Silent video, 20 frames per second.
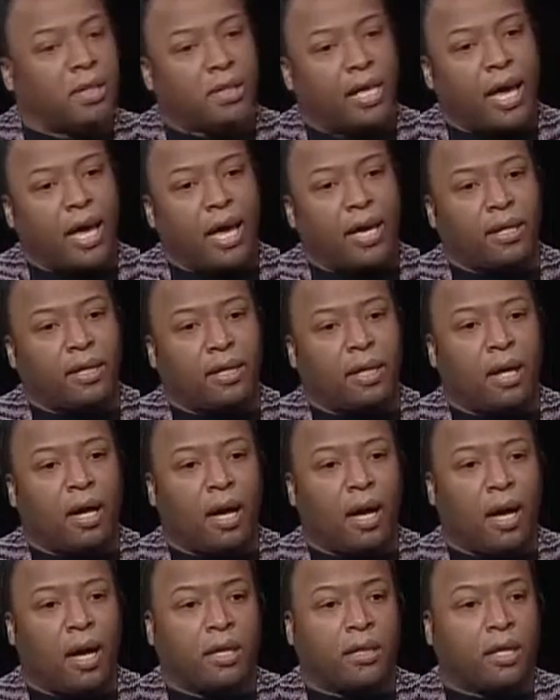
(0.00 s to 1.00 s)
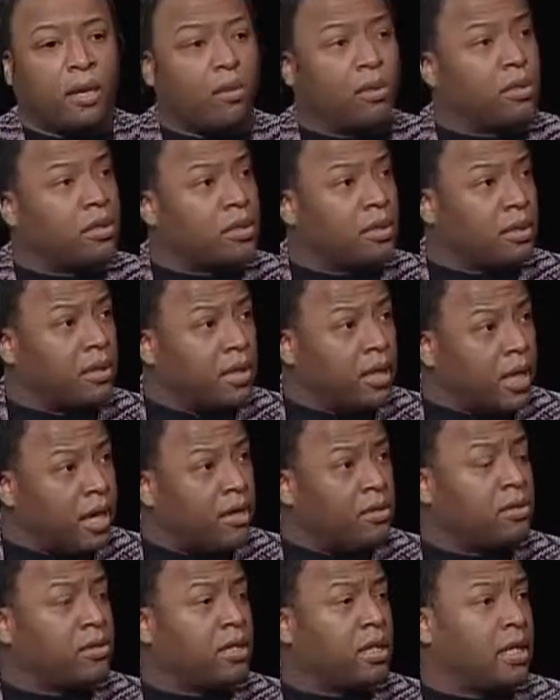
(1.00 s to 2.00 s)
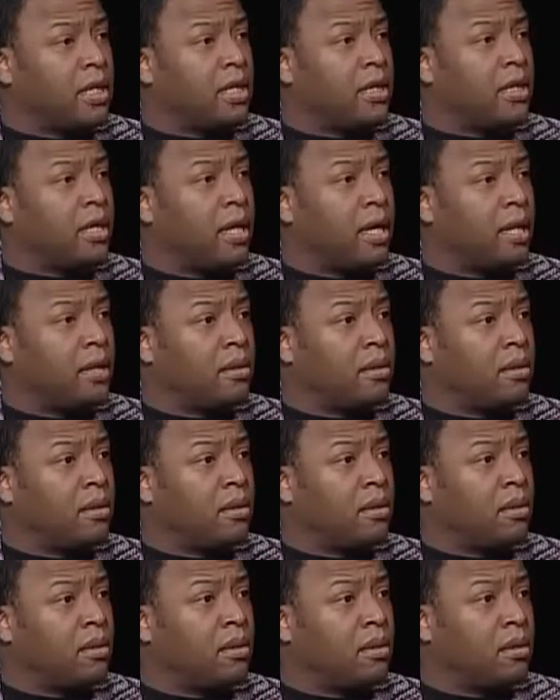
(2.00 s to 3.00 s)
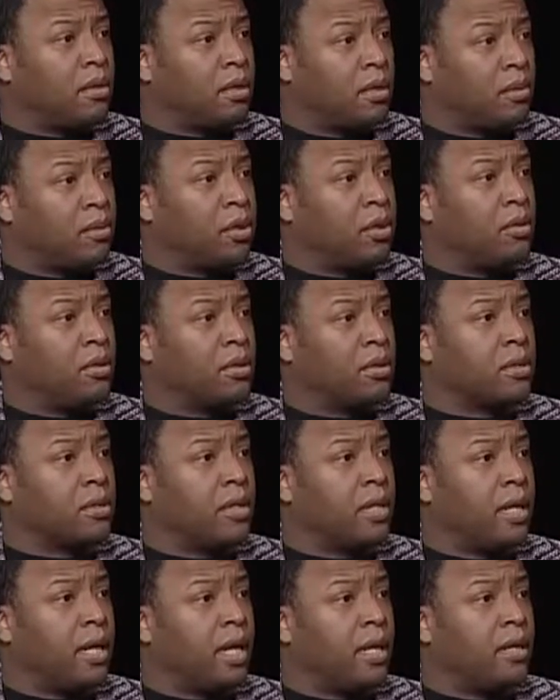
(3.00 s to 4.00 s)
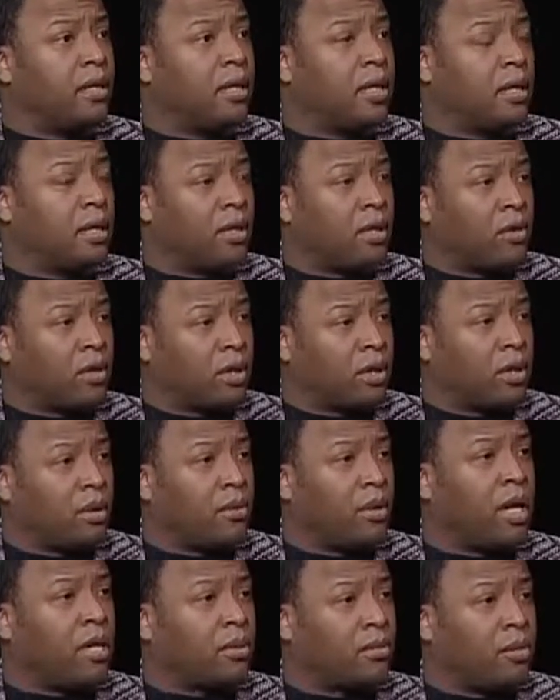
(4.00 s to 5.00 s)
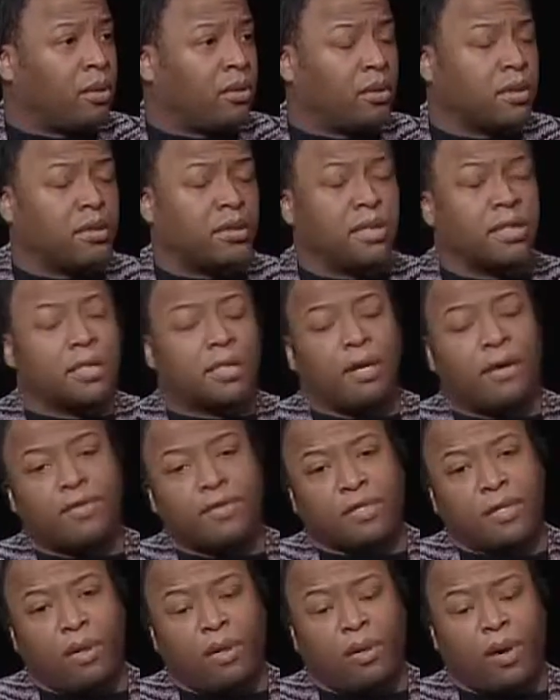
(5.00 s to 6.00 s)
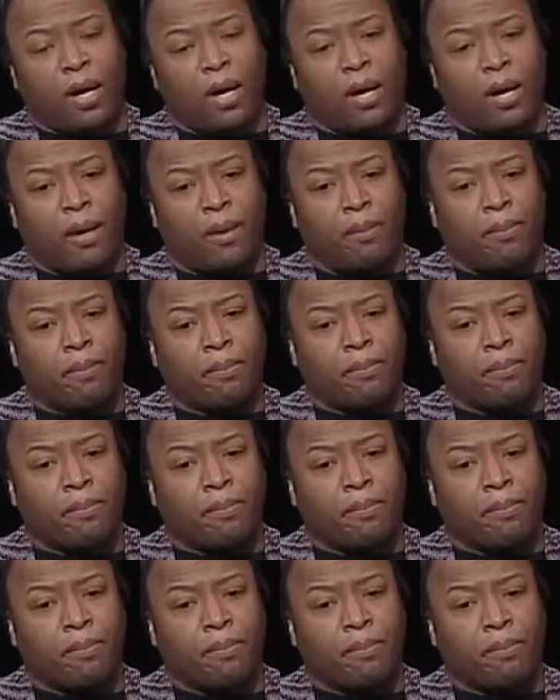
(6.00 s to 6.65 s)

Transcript: that was interested in computers and learning about computers and stuff. So